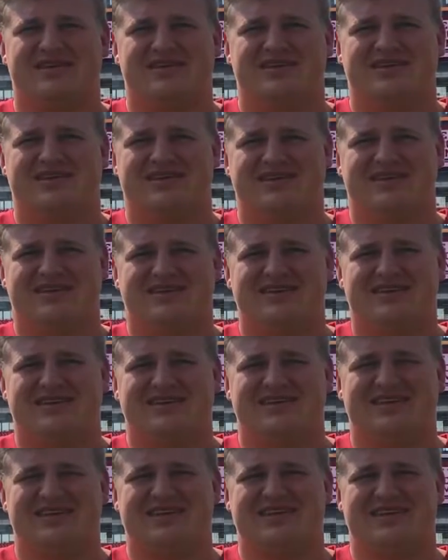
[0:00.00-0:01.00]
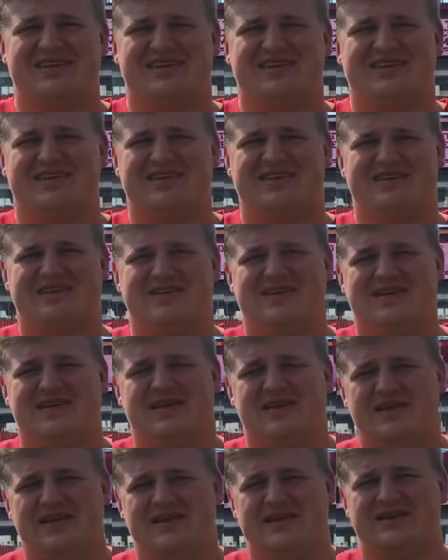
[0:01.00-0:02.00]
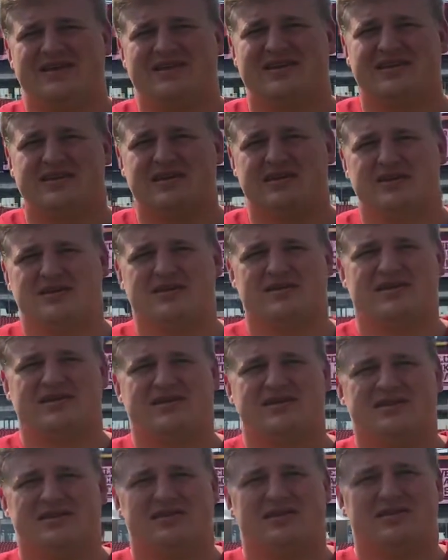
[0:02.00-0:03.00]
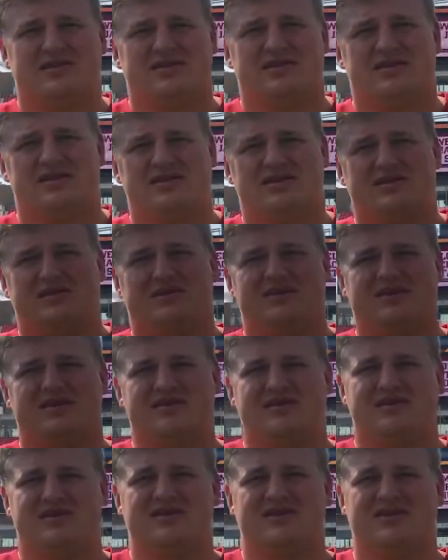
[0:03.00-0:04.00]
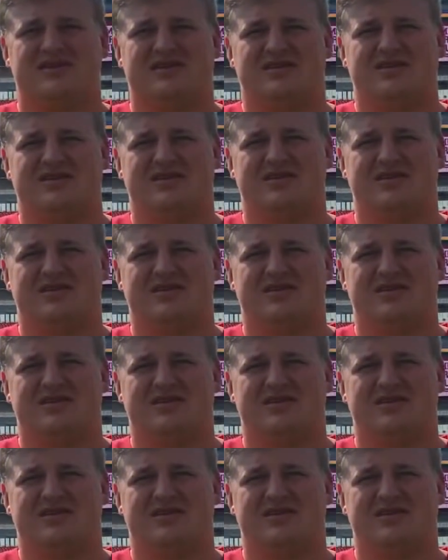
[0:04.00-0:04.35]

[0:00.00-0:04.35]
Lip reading: Being from Ames, do you maybe hear more often from your teammates,